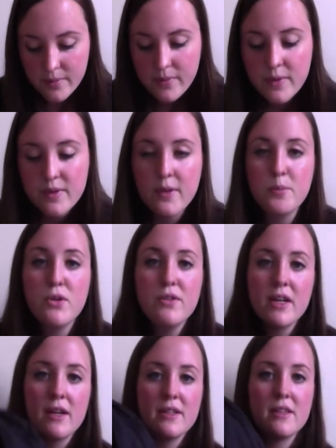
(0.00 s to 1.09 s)
So moving
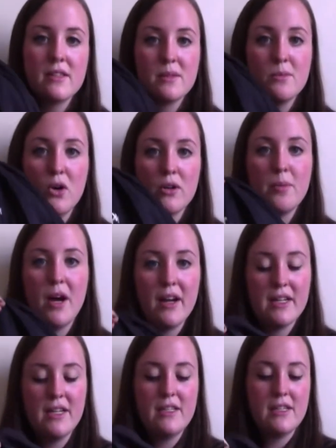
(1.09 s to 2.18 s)
on to the smaller
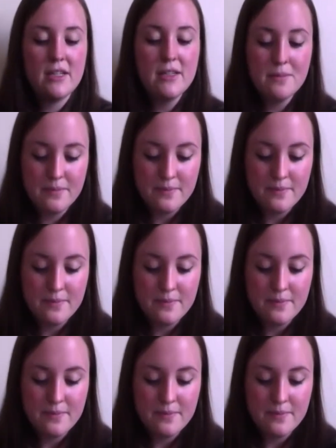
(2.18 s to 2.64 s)
pocket here,